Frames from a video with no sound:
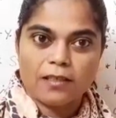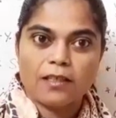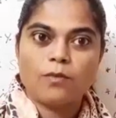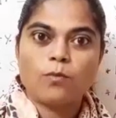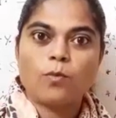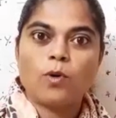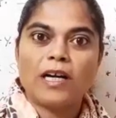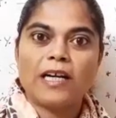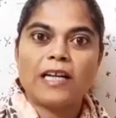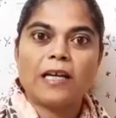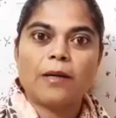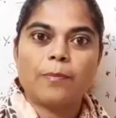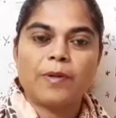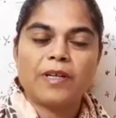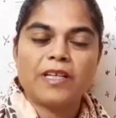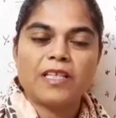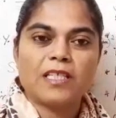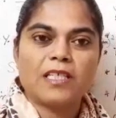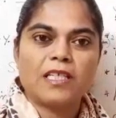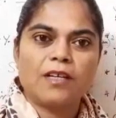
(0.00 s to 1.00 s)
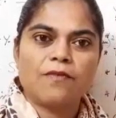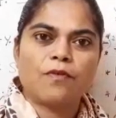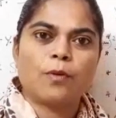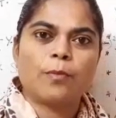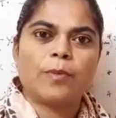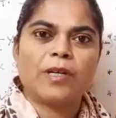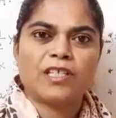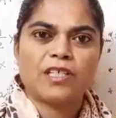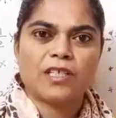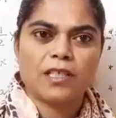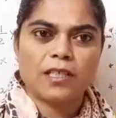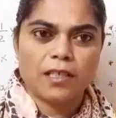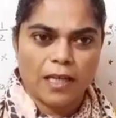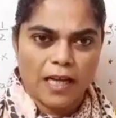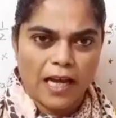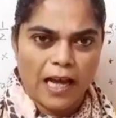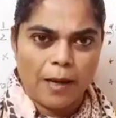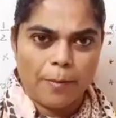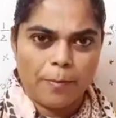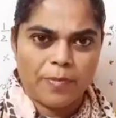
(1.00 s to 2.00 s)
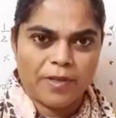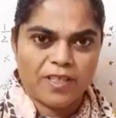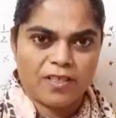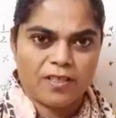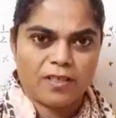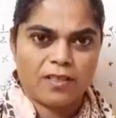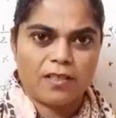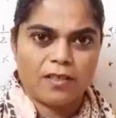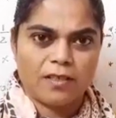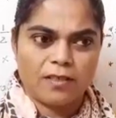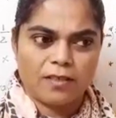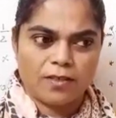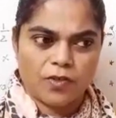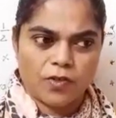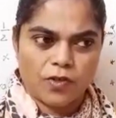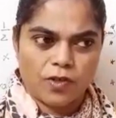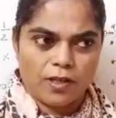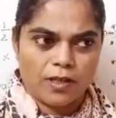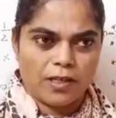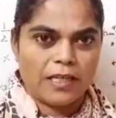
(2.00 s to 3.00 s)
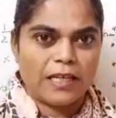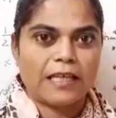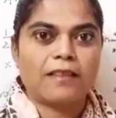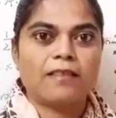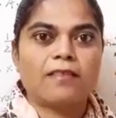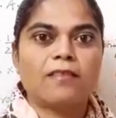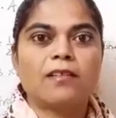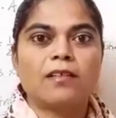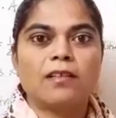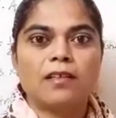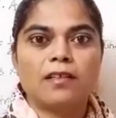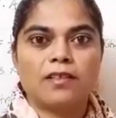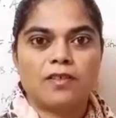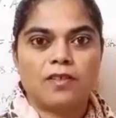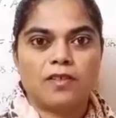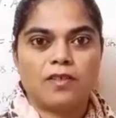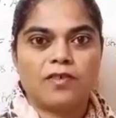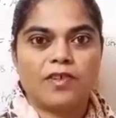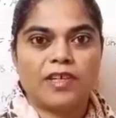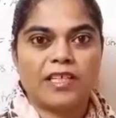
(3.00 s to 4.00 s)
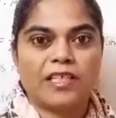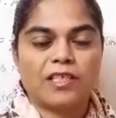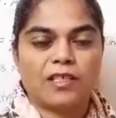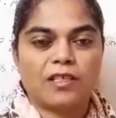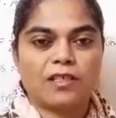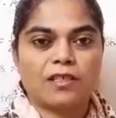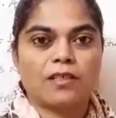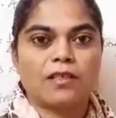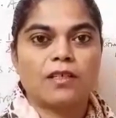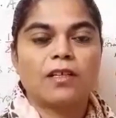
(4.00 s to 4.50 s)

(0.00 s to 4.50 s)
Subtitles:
Then what happens? Deformation happens, the length stretched.